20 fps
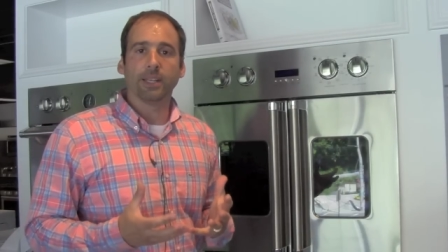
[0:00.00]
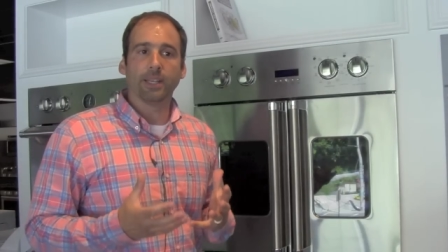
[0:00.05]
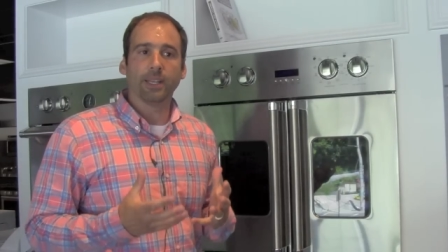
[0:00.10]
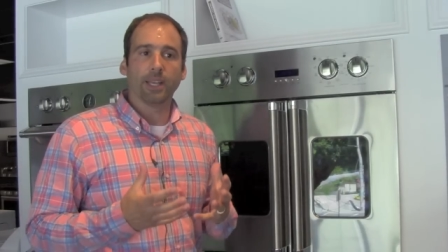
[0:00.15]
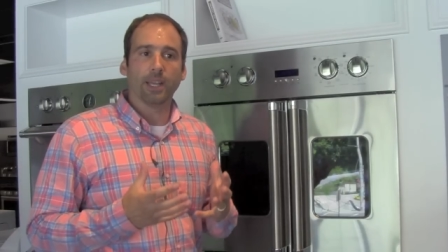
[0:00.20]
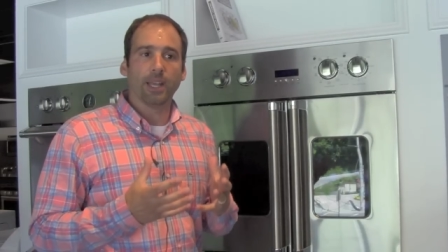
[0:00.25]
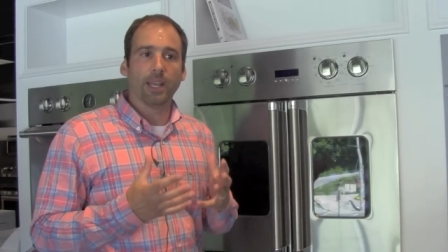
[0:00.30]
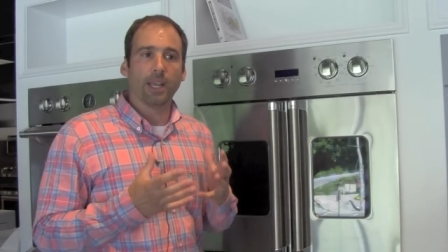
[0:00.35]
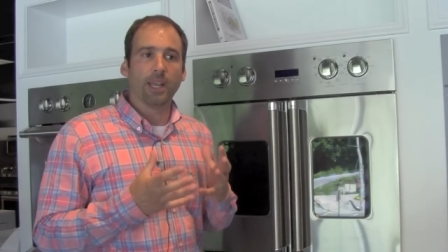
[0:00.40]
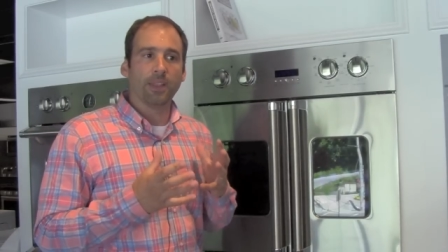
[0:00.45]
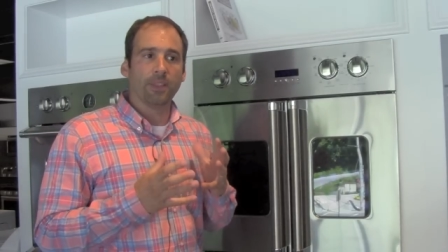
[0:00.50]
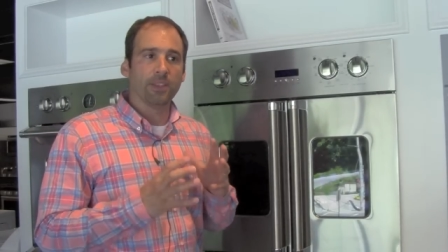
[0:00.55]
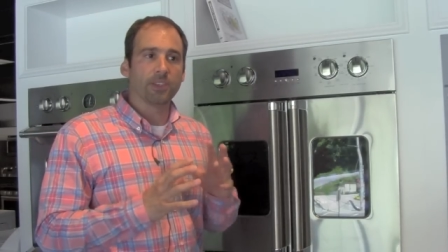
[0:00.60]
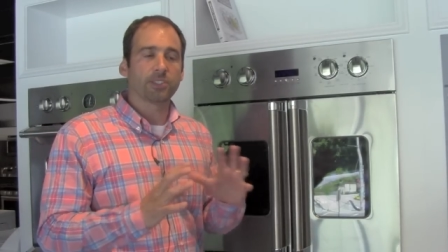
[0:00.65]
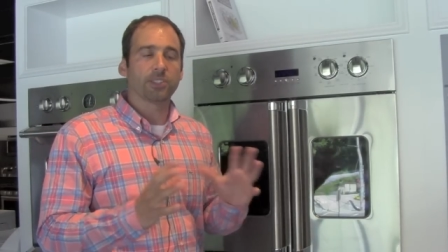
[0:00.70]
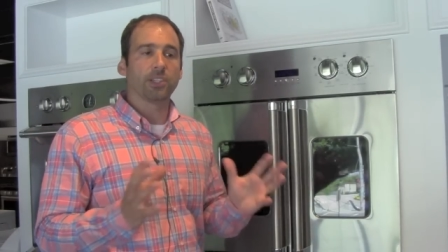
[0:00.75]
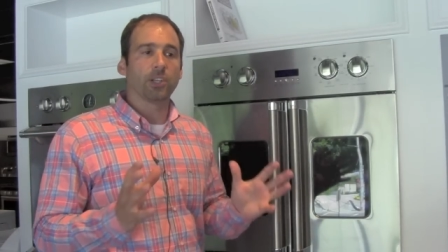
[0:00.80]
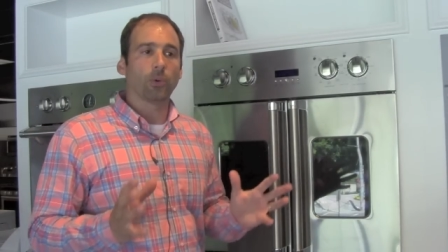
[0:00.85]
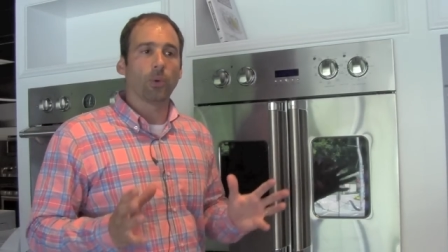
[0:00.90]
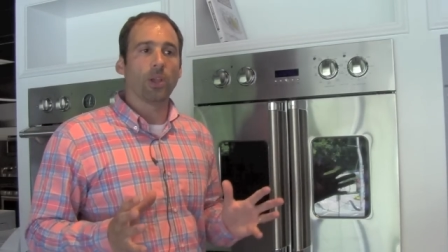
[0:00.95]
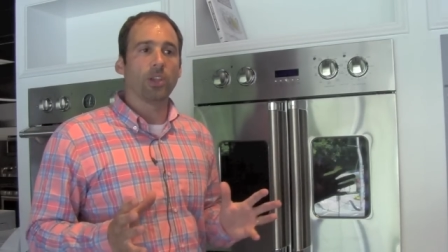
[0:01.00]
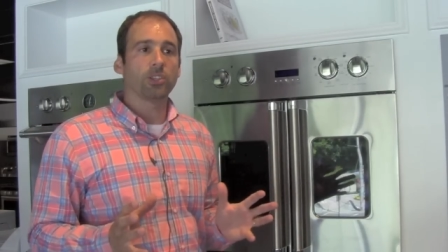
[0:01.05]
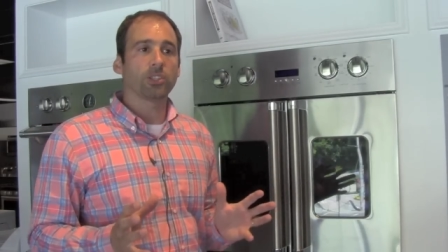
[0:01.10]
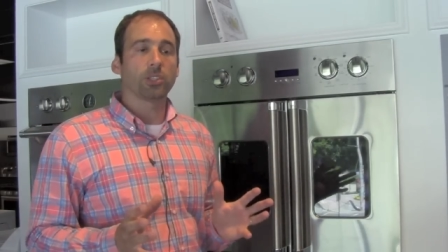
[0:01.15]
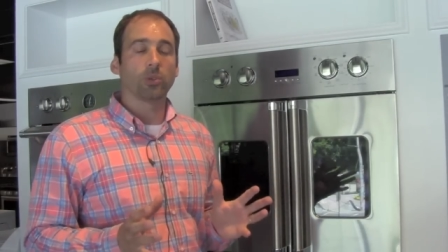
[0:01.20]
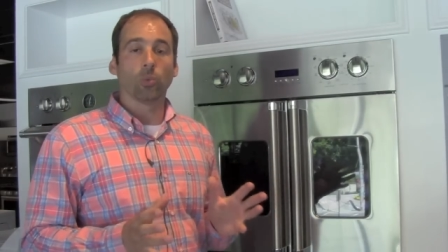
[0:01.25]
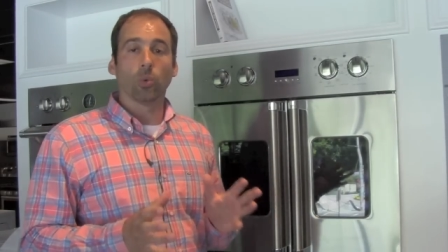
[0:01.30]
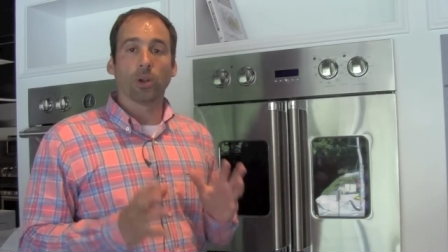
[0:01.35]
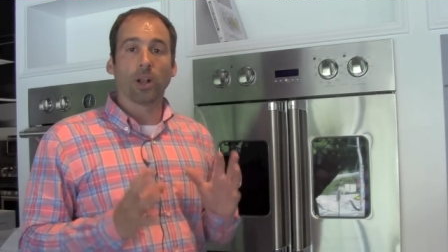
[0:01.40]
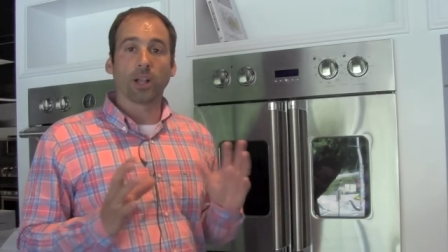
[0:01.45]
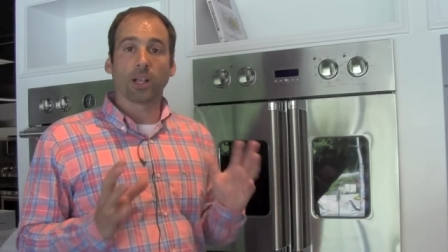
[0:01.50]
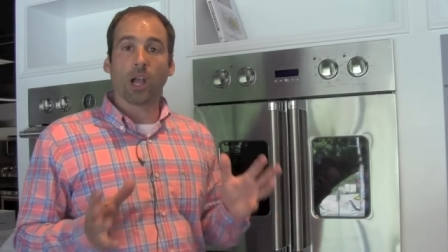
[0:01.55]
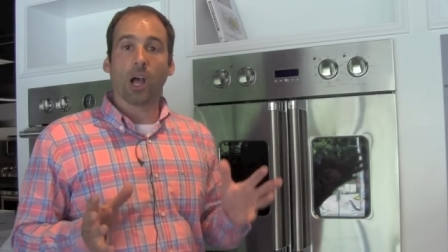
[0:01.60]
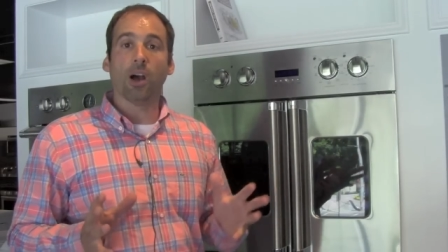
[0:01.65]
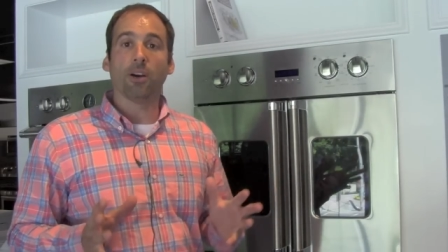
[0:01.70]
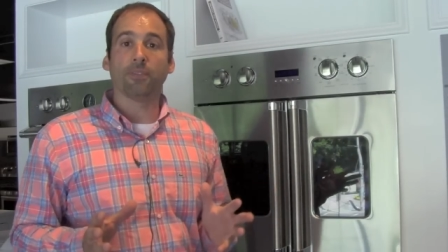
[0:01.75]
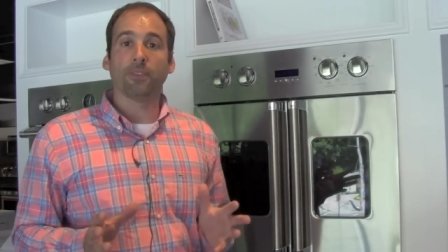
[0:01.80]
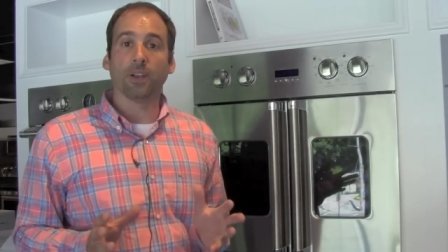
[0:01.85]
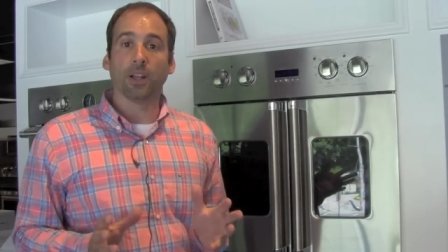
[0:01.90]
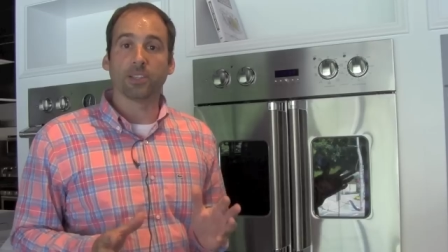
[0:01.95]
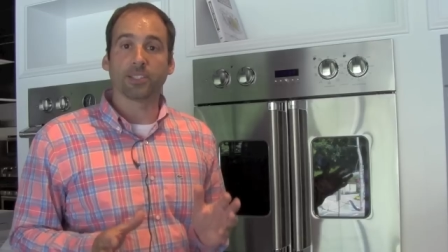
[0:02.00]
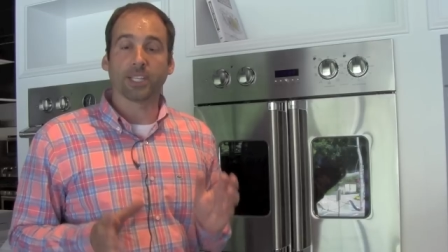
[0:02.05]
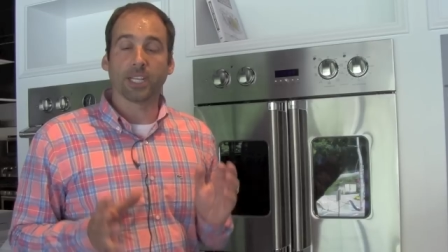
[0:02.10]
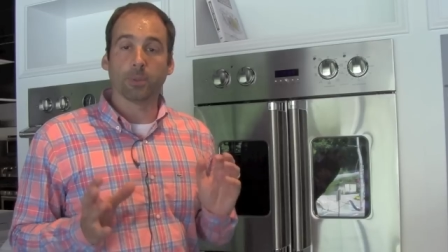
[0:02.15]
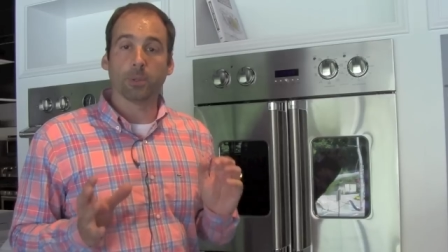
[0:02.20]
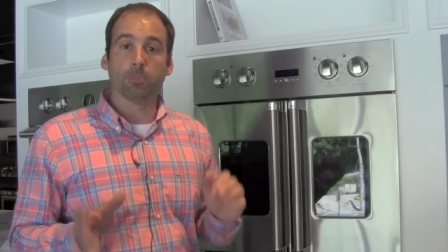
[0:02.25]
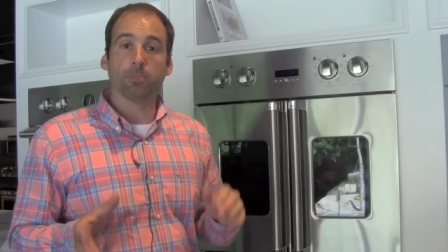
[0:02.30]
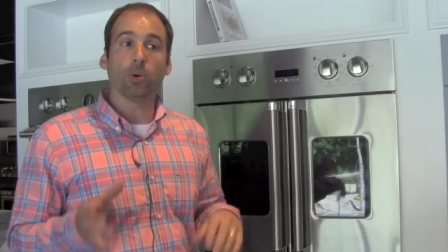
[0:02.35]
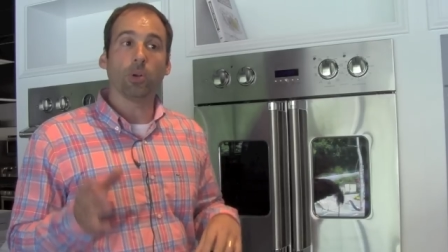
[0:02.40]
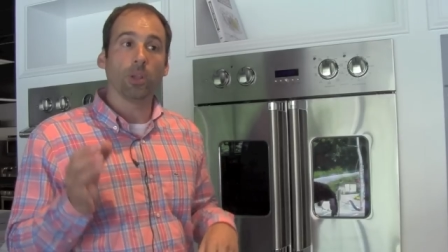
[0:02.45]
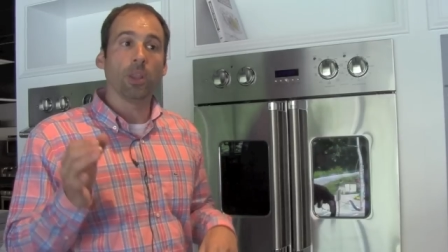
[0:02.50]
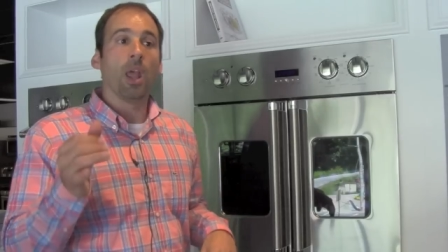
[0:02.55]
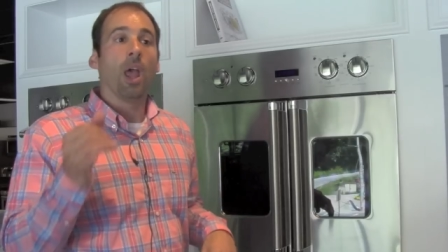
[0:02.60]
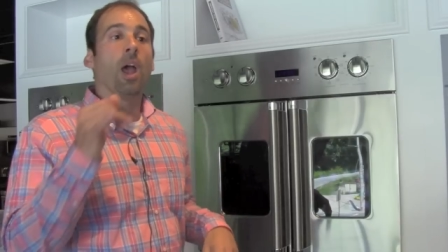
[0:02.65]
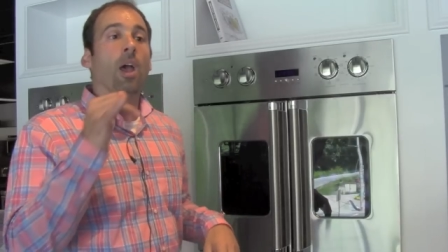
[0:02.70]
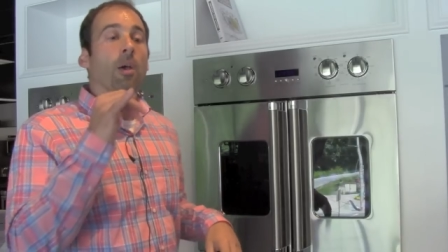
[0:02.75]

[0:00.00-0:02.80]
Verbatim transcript: in this iteration, we're not confident it's going to be pulled